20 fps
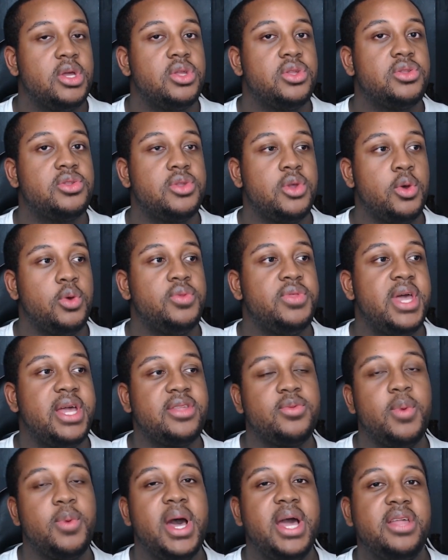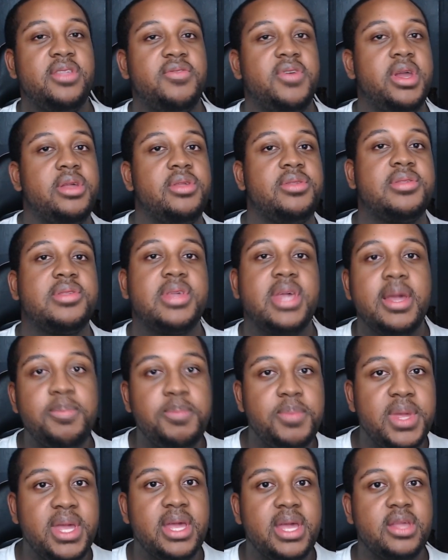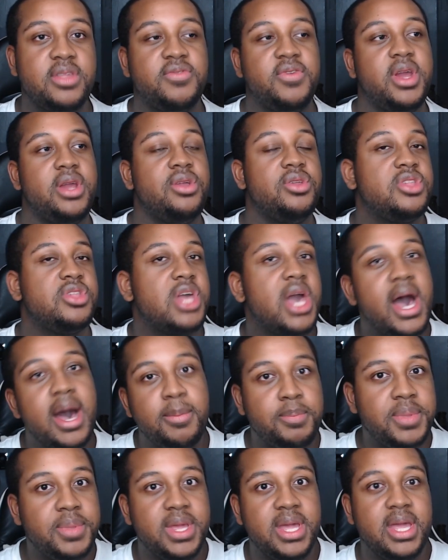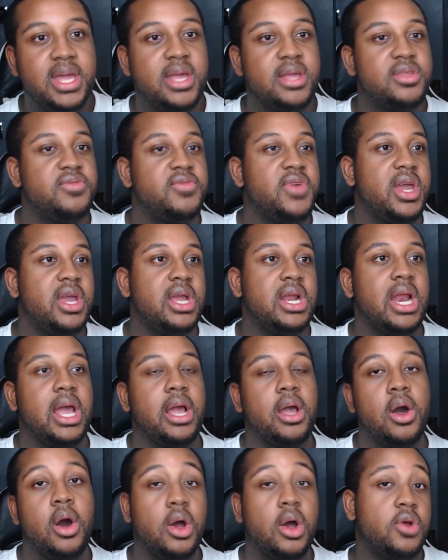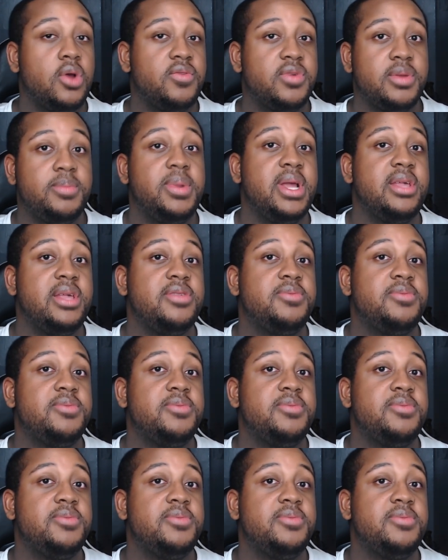So that's why it's very skippy, it's very choppy, it's very like all over the place